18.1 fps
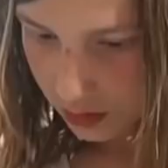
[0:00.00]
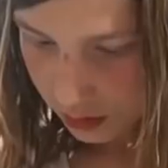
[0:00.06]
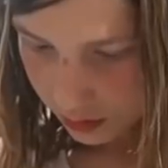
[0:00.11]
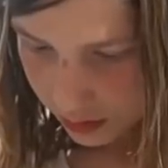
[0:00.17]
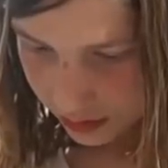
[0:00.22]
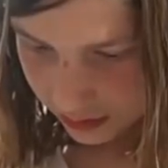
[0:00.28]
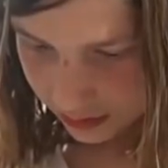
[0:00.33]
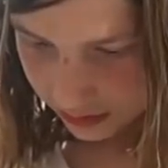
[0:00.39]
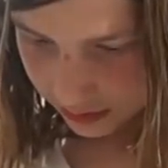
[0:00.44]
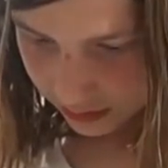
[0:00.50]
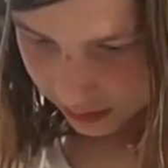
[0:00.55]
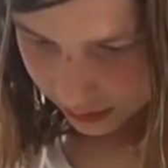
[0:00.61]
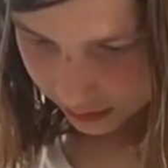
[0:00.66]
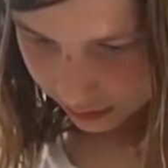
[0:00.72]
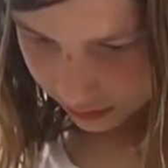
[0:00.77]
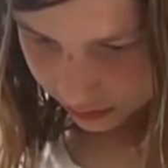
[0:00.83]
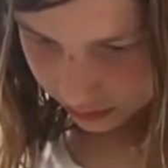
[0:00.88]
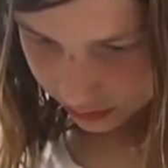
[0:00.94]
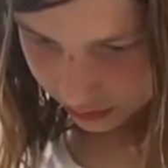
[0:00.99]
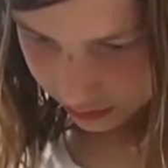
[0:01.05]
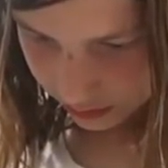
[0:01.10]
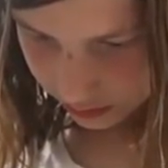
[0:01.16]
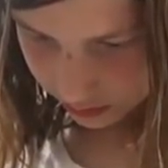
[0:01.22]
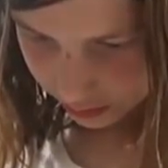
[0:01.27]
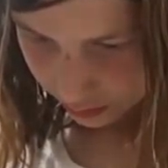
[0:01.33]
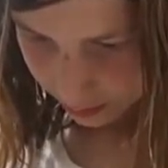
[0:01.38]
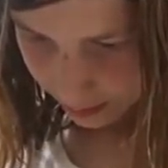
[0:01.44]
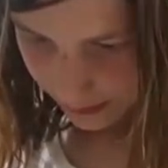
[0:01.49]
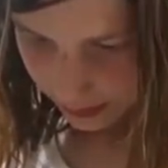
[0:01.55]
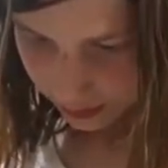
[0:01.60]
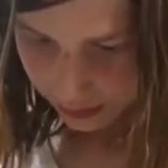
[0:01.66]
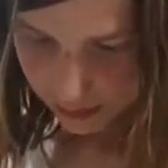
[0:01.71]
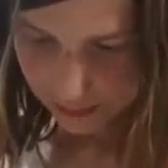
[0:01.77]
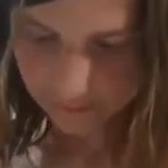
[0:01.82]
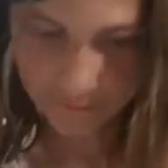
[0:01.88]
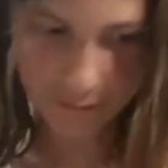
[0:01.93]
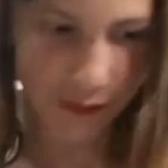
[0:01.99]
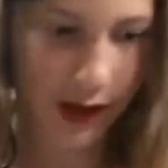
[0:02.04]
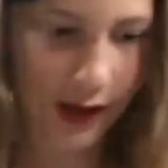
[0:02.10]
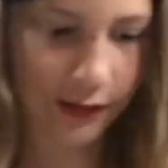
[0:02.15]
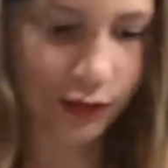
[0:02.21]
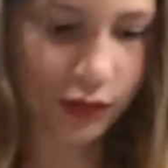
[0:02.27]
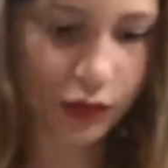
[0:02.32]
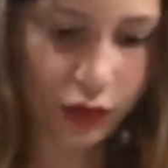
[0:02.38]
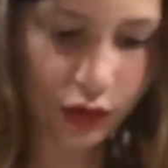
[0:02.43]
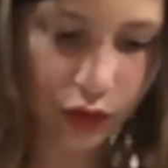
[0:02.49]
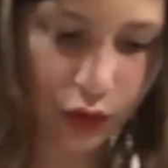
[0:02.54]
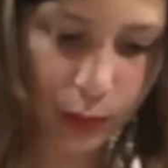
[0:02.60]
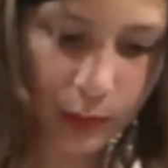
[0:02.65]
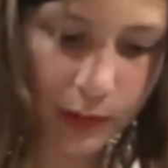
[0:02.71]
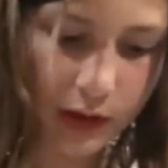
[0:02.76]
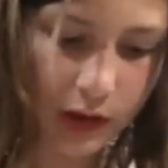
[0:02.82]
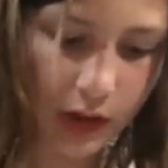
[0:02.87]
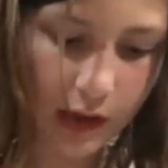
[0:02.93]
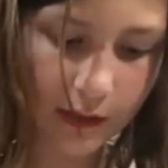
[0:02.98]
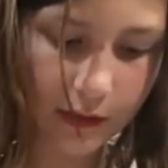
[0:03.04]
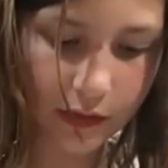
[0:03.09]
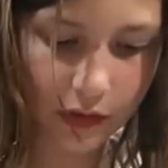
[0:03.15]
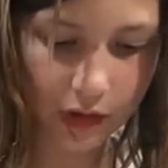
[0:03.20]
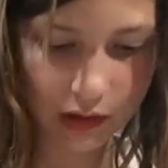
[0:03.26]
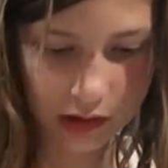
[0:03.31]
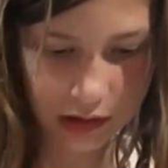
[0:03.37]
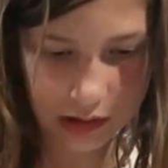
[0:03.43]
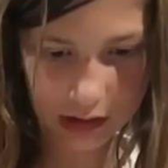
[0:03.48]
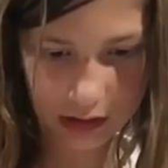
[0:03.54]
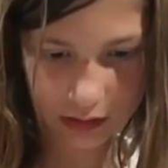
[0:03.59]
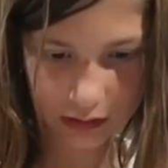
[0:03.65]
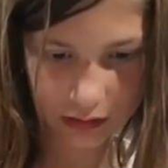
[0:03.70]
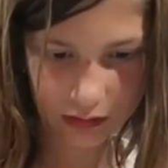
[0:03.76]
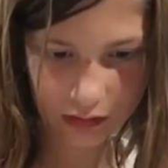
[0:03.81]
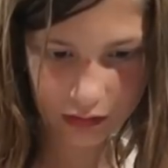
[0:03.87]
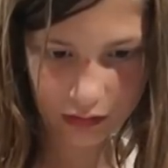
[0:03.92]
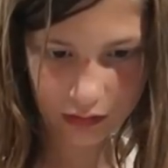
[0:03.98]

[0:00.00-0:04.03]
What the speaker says: Let's see, let's do about 5 scoops of frosting.